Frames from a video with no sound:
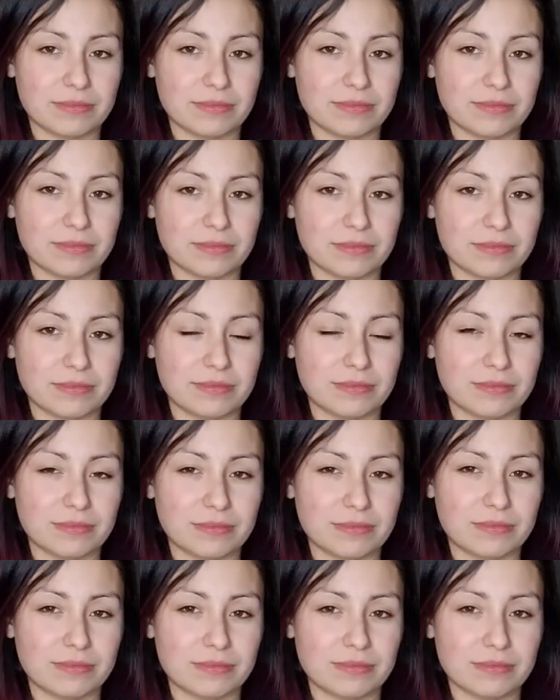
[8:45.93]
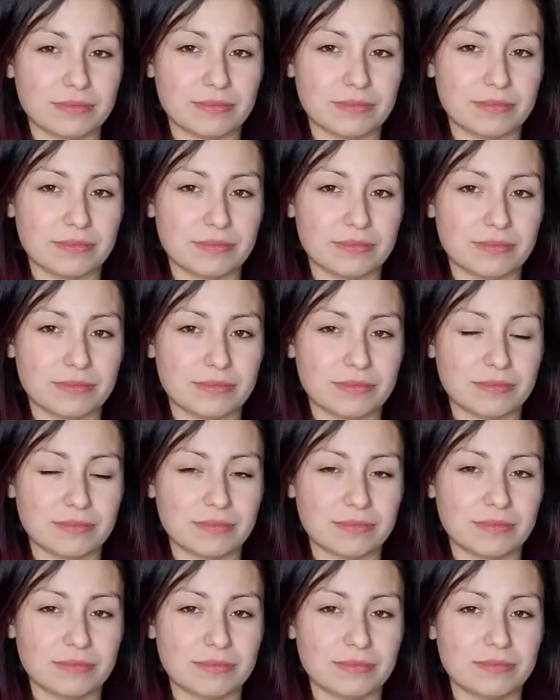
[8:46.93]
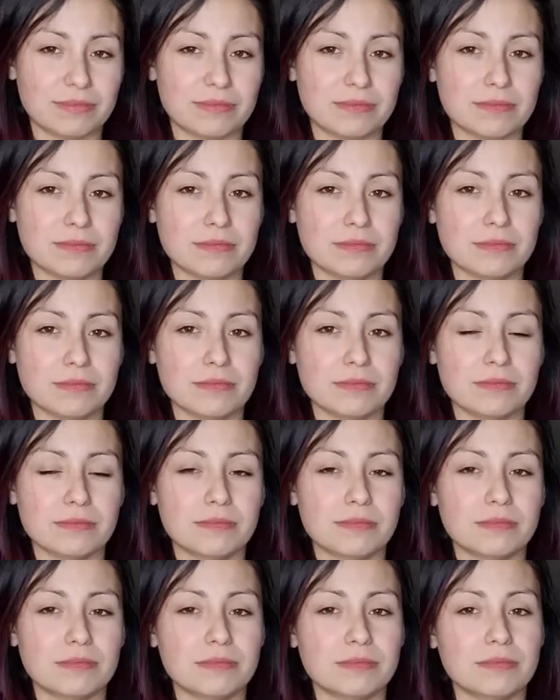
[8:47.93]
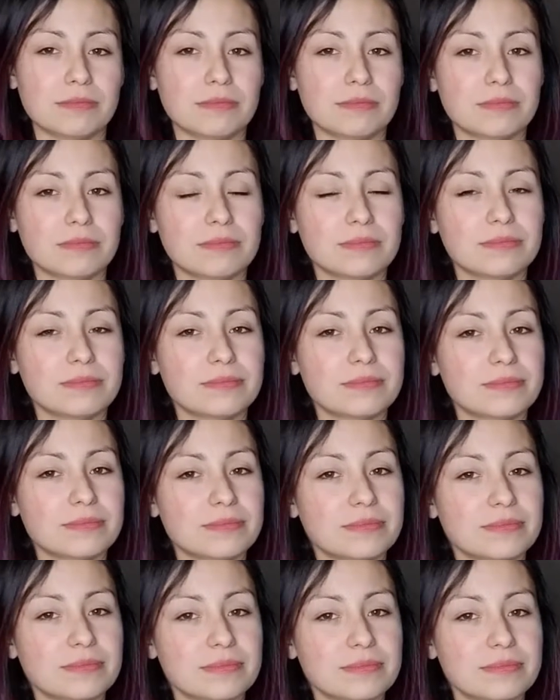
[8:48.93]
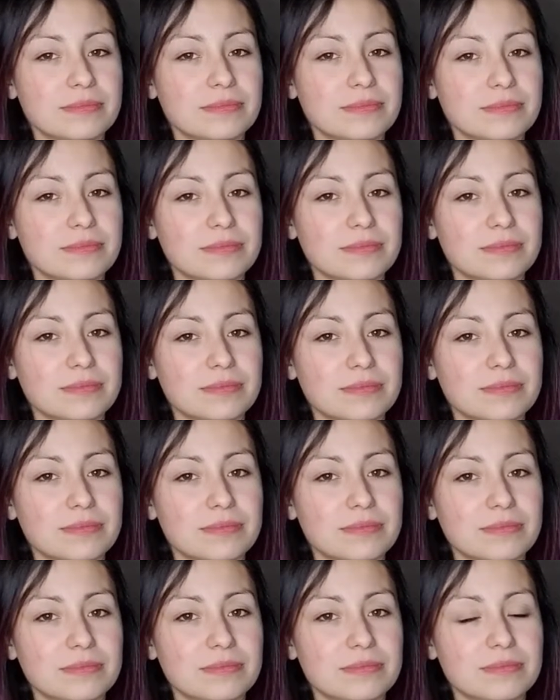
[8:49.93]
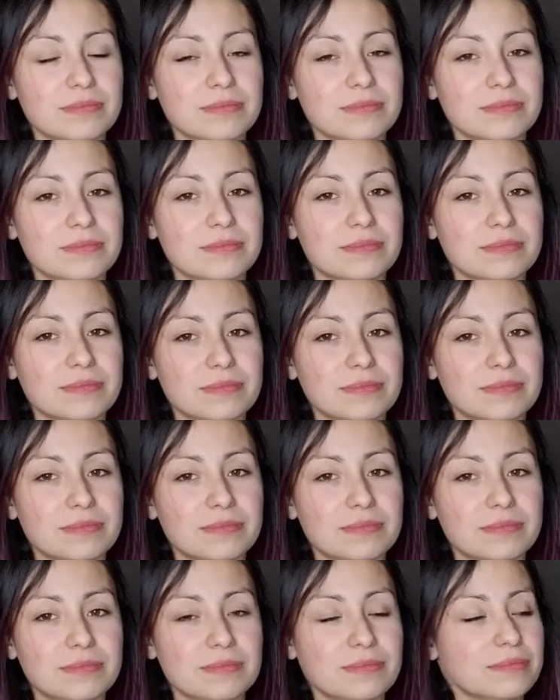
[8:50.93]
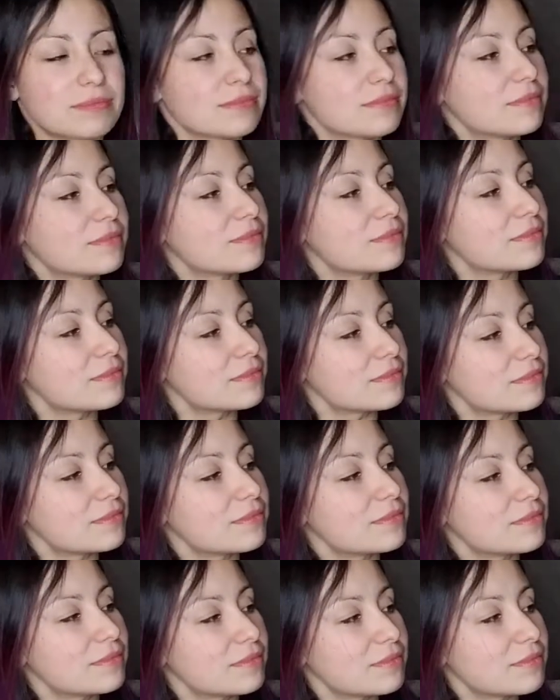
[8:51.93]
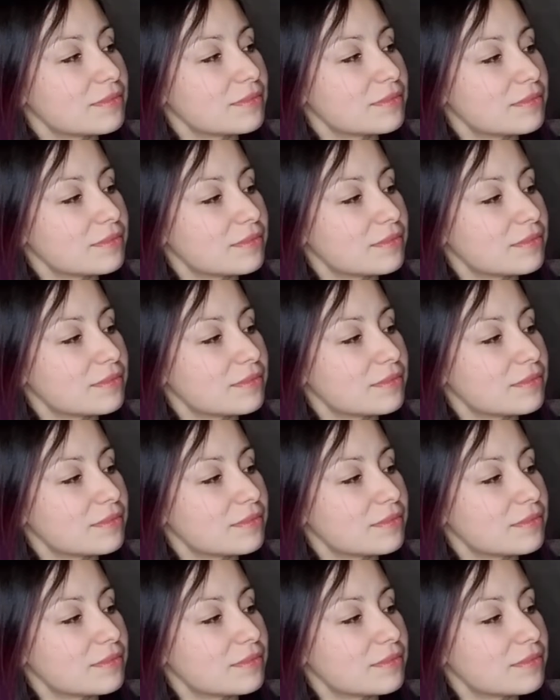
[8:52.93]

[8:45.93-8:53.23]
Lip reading: This person isn't speaking.